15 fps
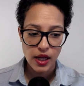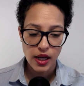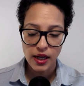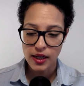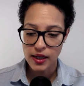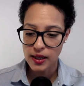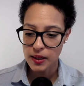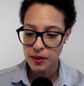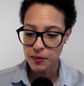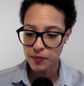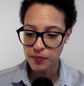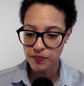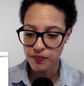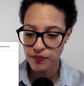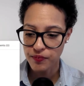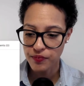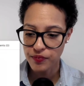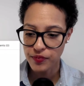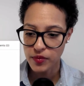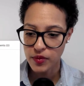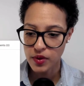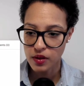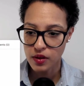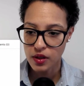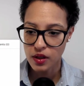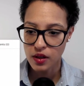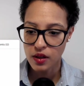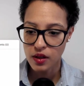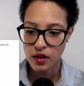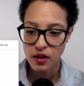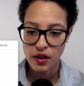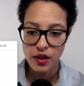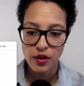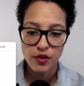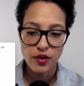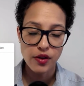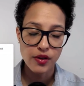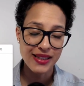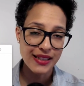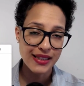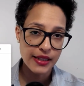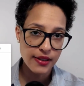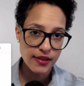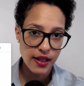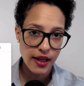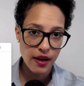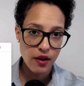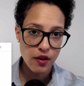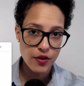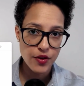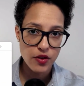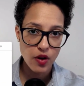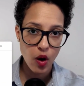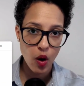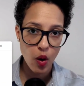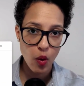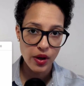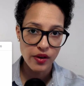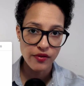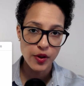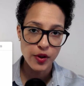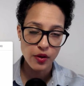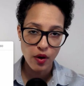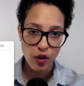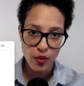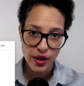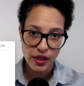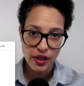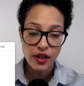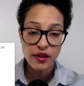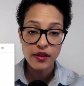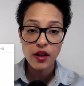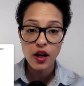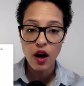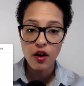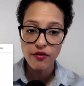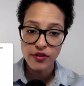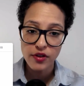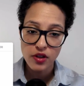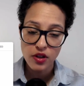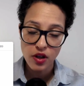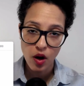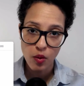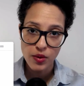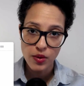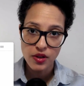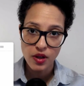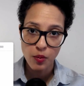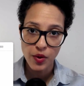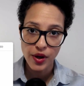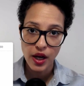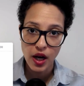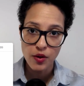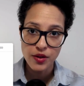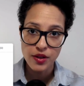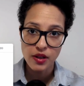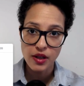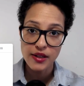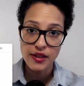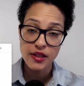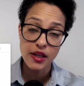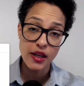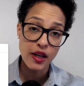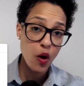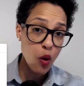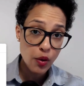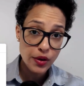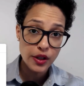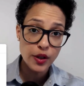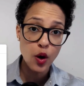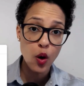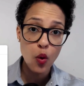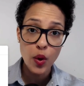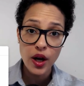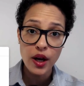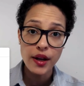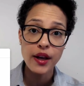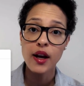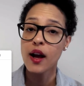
Um, Here's the details. So if you're already in the conference call with someone else and they say, oh, you know what?